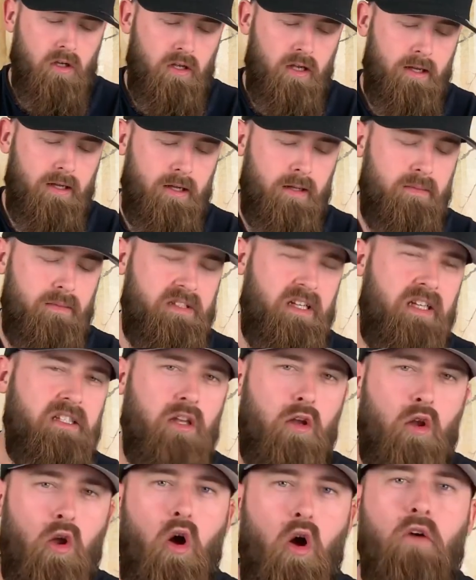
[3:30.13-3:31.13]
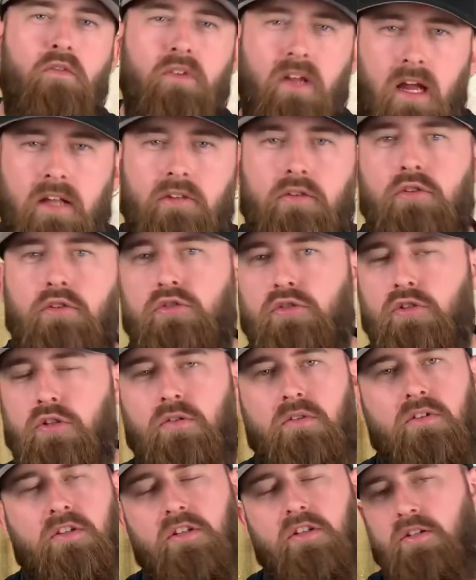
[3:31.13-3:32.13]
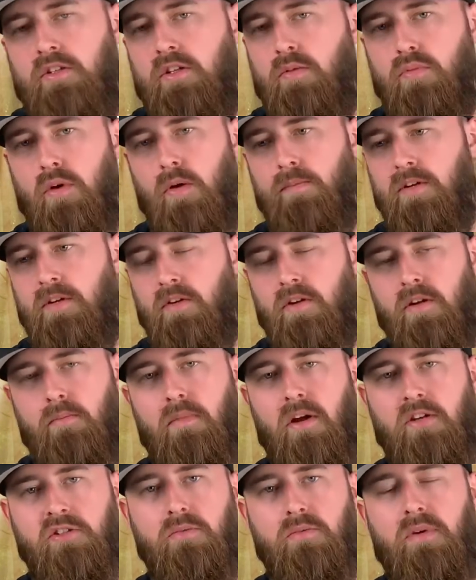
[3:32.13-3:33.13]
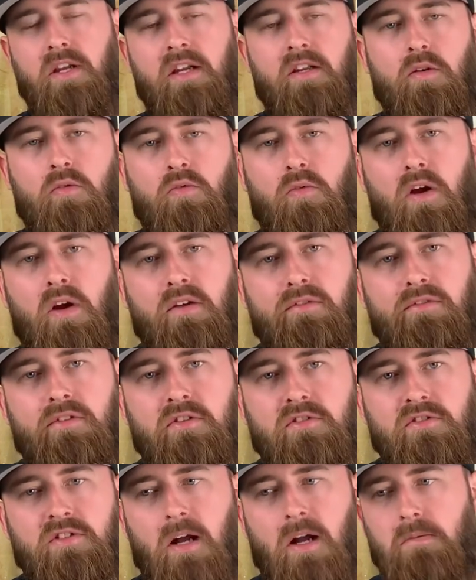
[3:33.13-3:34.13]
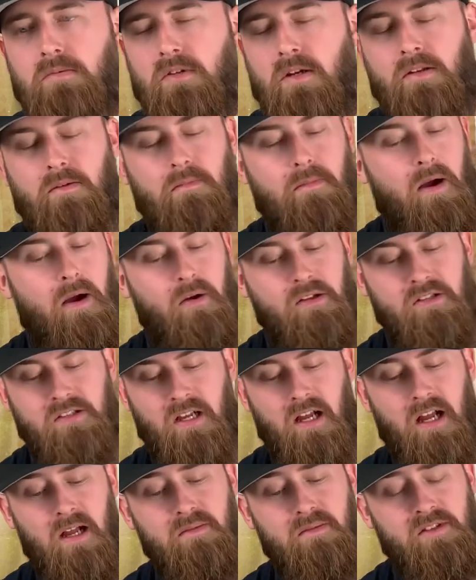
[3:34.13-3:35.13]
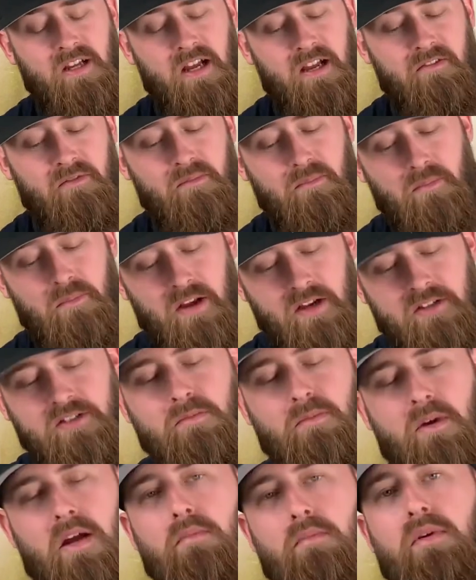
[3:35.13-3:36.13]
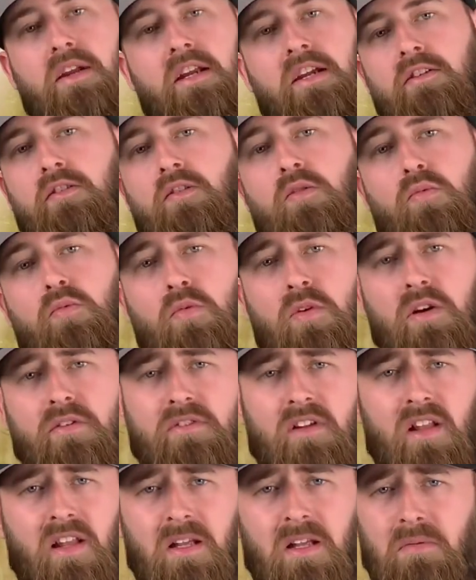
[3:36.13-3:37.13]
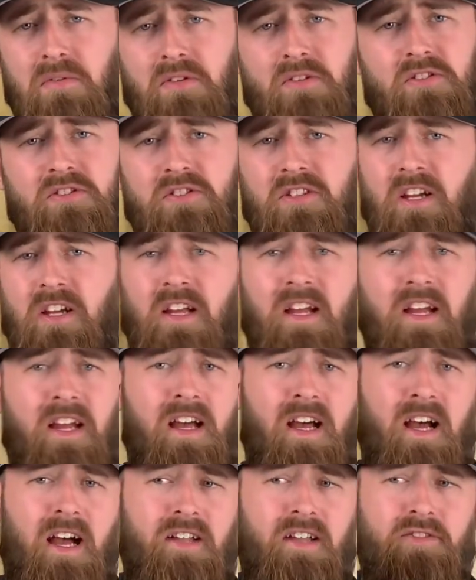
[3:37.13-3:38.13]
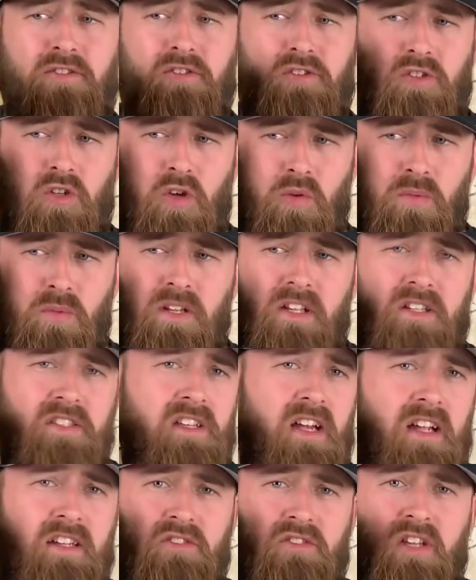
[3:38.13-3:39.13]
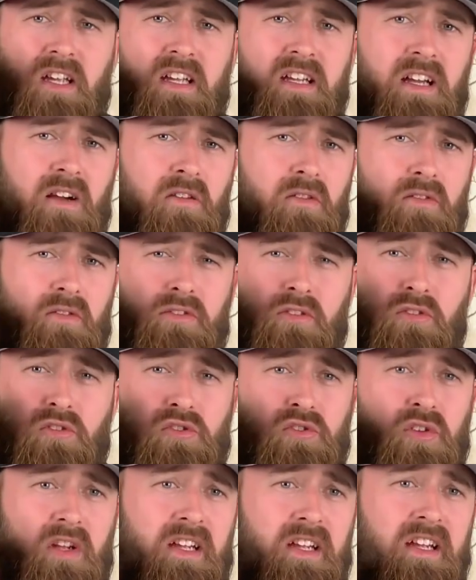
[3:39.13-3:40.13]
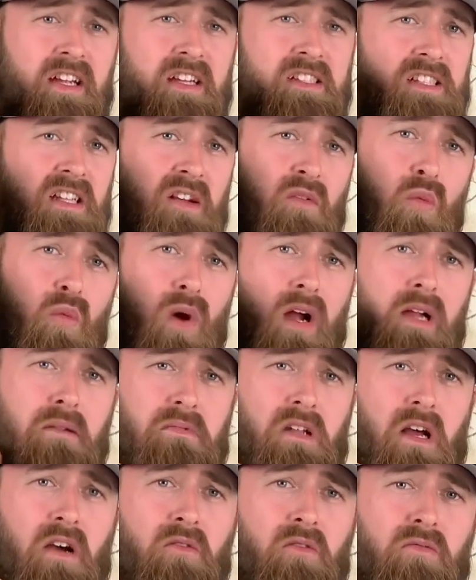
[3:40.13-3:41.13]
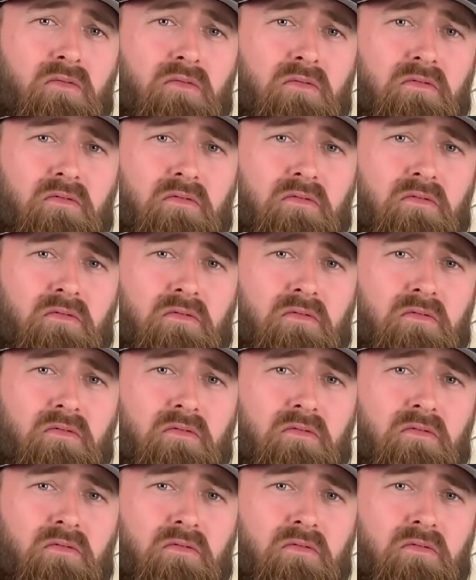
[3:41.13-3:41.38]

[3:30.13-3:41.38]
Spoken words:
It takes a lot of getting used to, and you're probably going to mess your beard up quite a few times. The amount of times I have messed my beard up with clippers and just coming in trying to take out a few stray hairs, and I've wiped out